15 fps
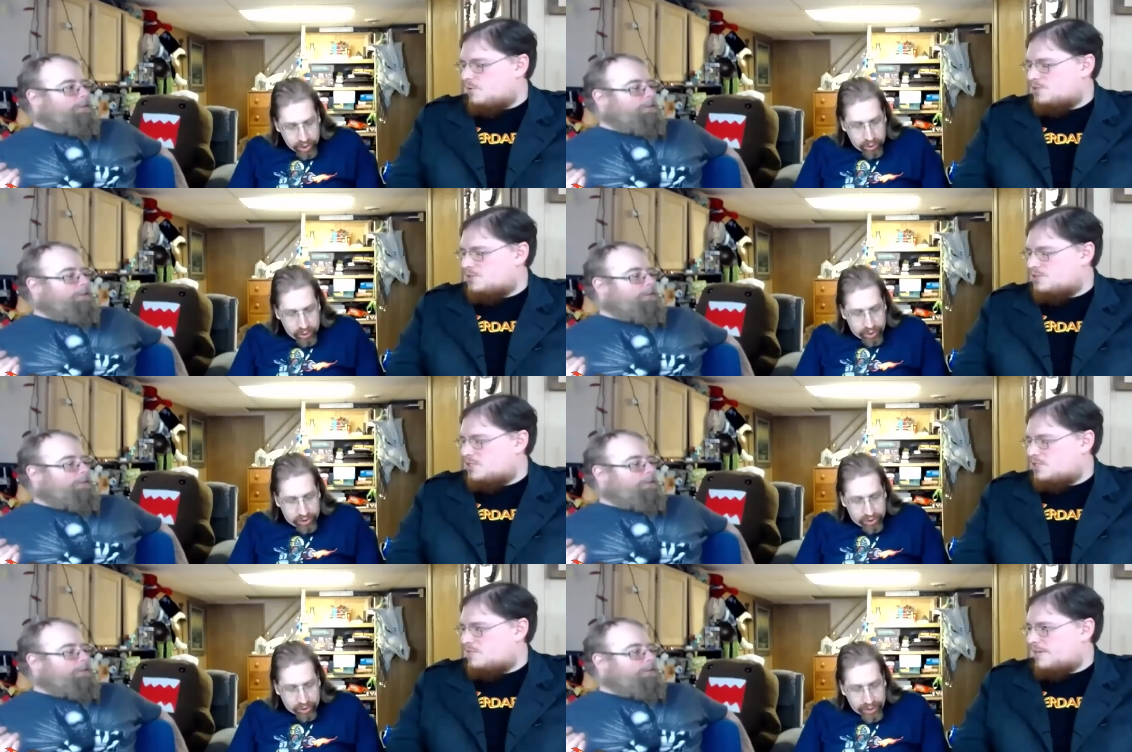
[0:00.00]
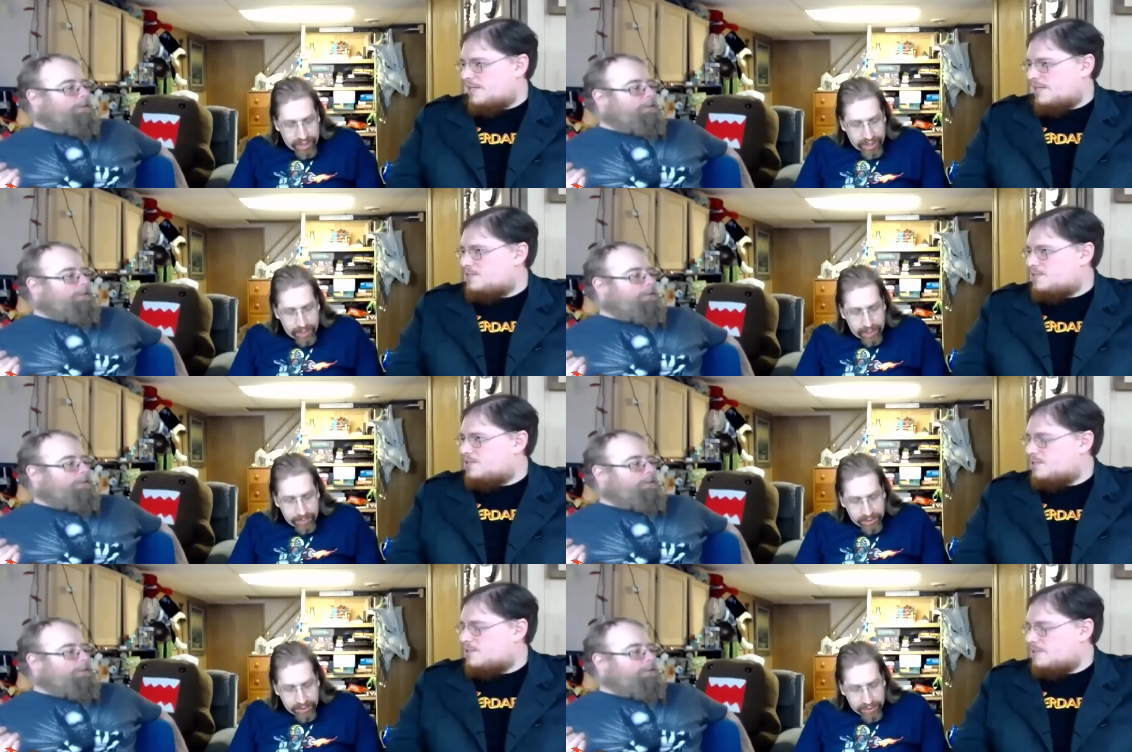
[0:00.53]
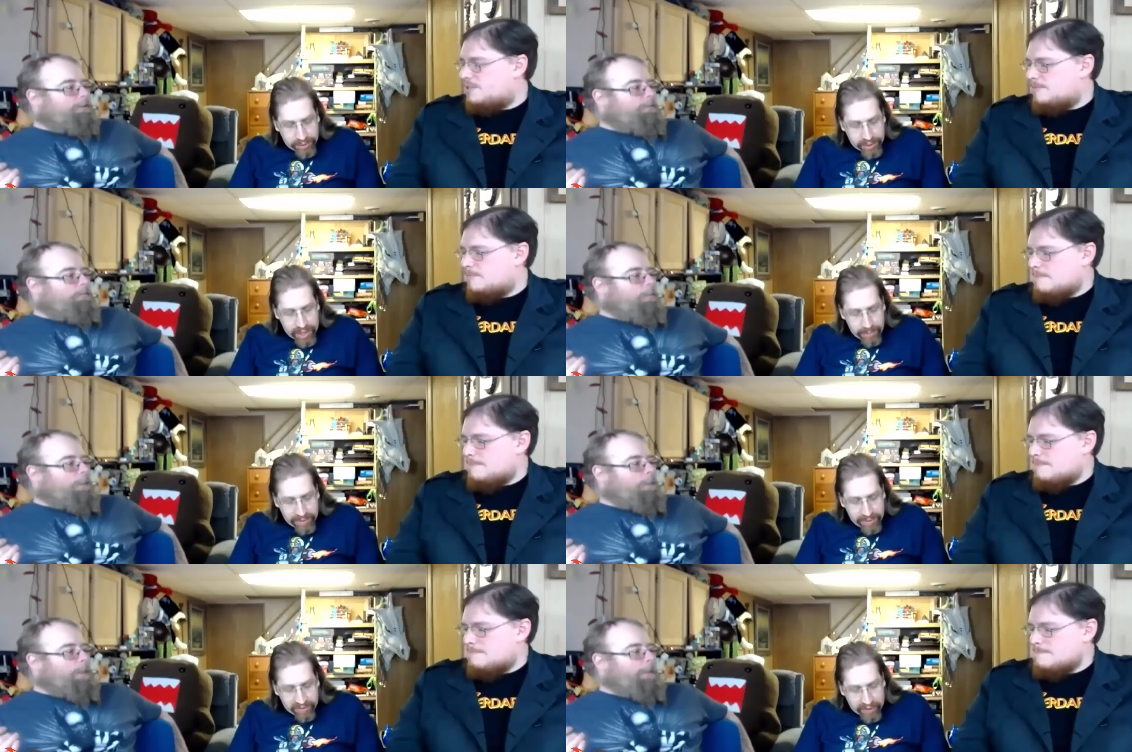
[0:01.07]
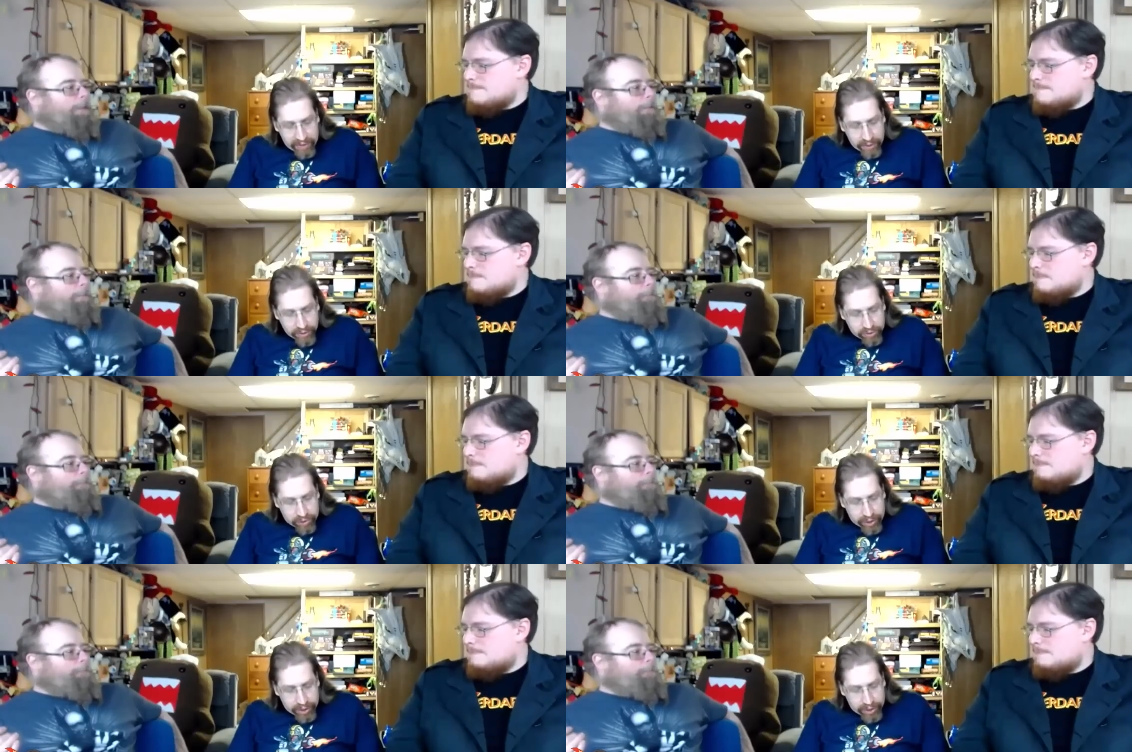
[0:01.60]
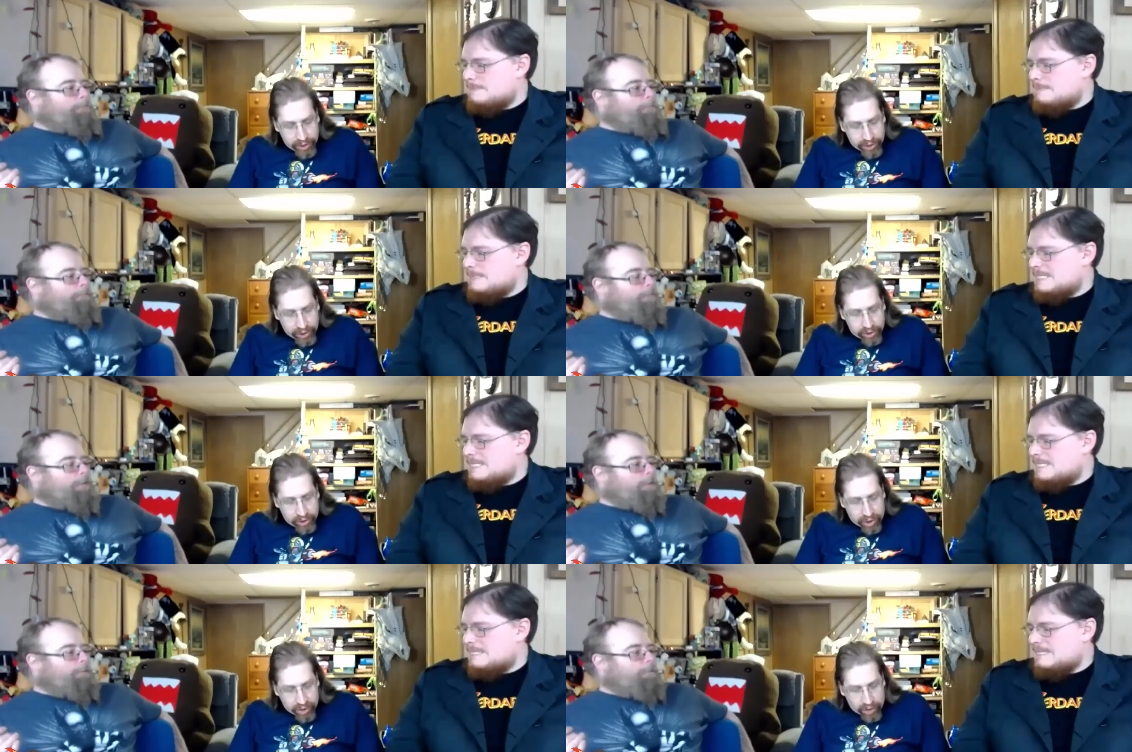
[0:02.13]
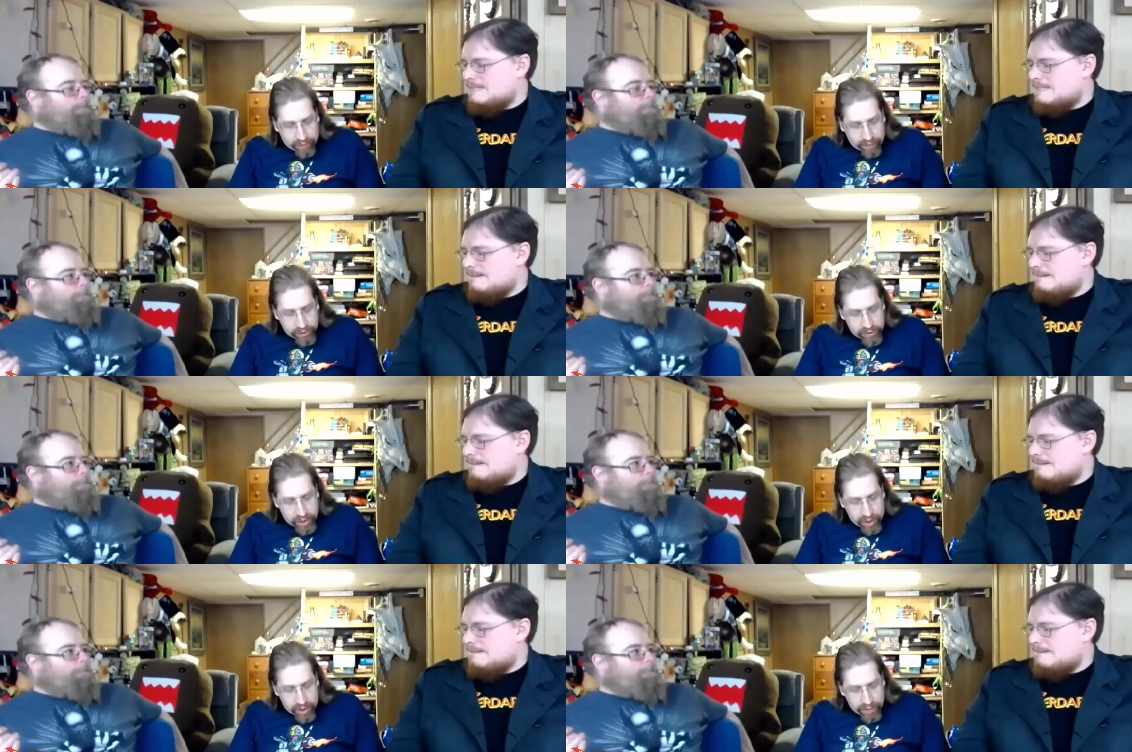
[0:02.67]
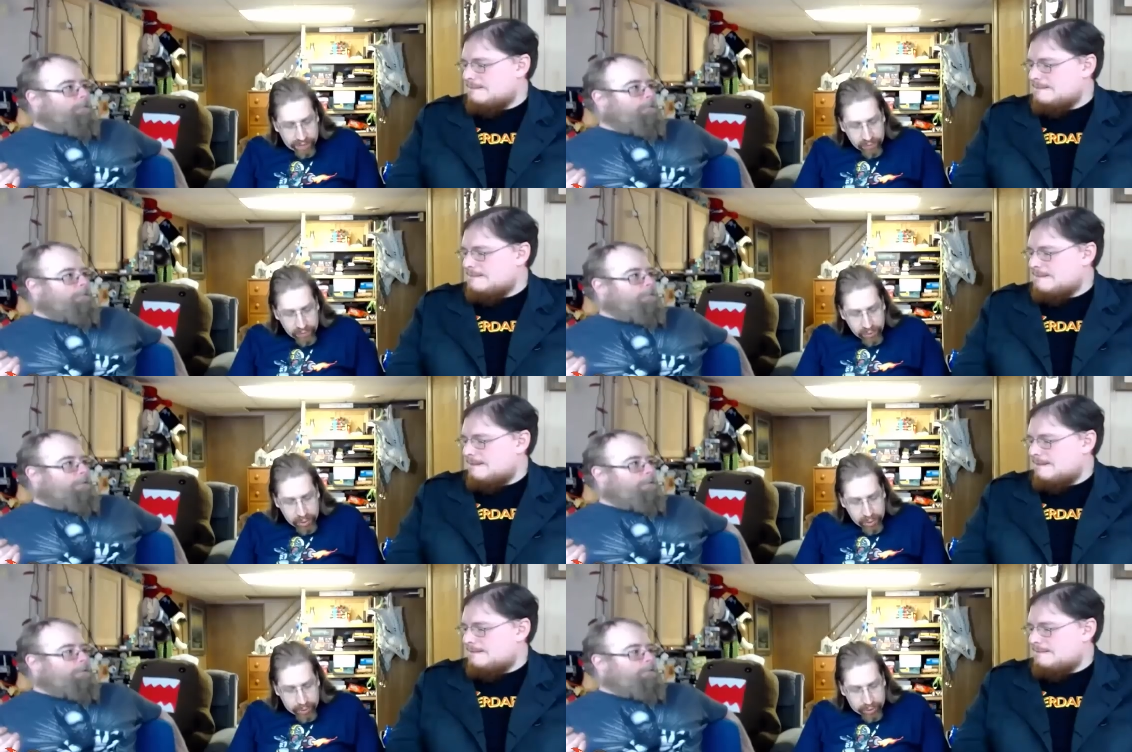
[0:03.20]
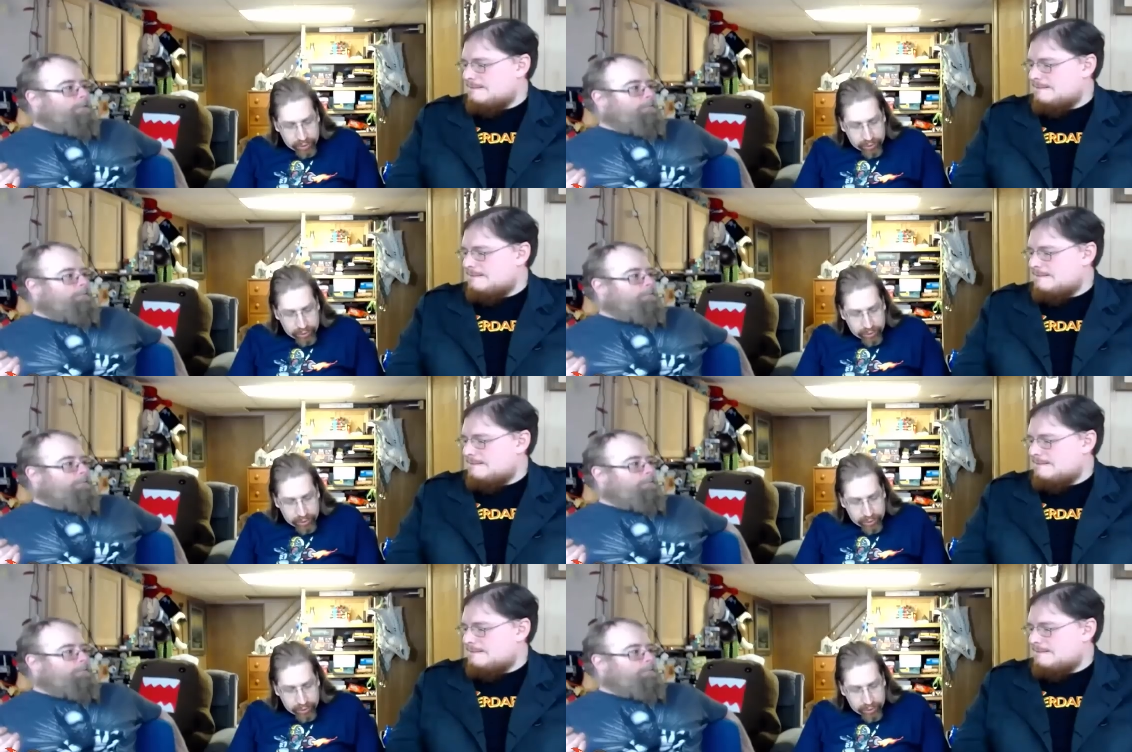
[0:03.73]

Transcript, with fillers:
Speaker 1: you can turn an enemy's an enemy's failed strike into good luck for yourself. When a